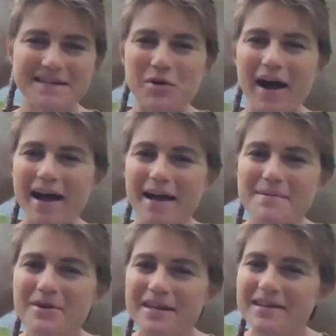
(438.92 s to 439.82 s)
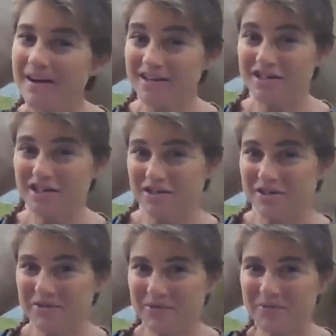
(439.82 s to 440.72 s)
So I'm going to
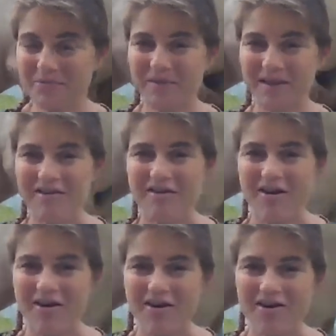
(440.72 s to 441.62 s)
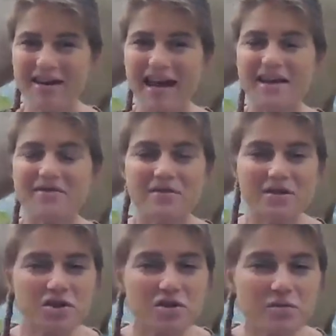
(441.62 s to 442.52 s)
invite you on a
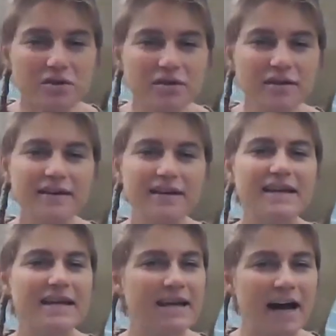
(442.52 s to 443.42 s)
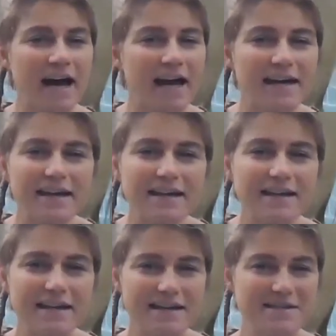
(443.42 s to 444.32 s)
visual
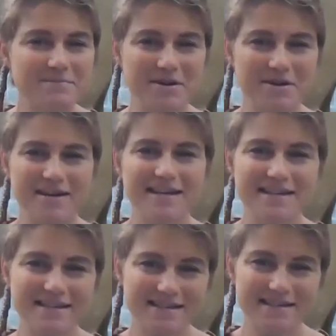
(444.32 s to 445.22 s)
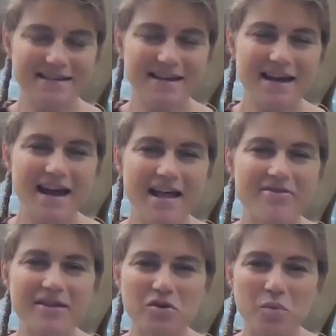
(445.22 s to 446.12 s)
guided experience
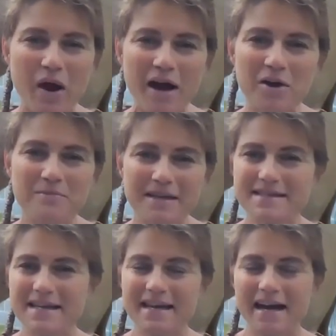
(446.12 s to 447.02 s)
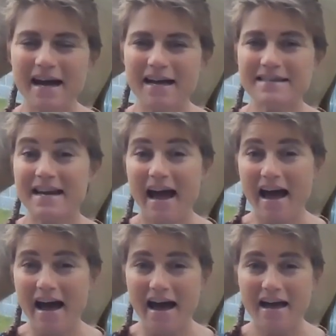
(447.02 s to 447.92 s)
that the Wild Mustang Guides and
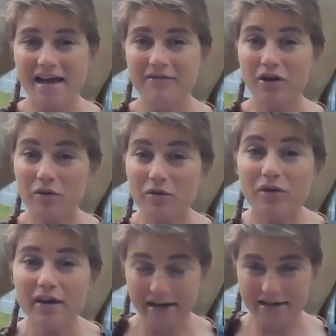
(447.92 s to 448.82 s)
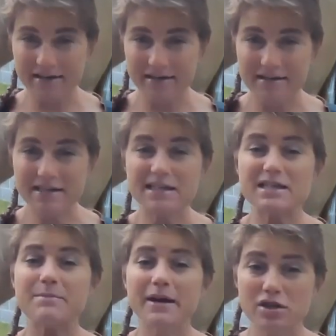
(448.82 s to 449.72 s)
I have co-created
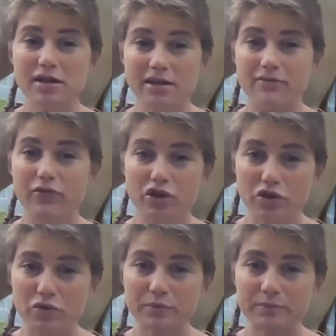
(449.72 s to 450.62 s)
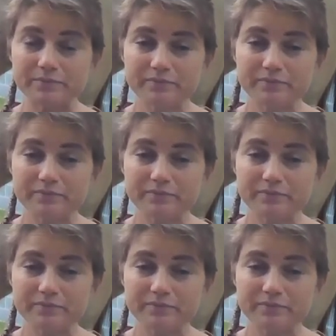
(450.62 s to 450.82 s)
specially for you.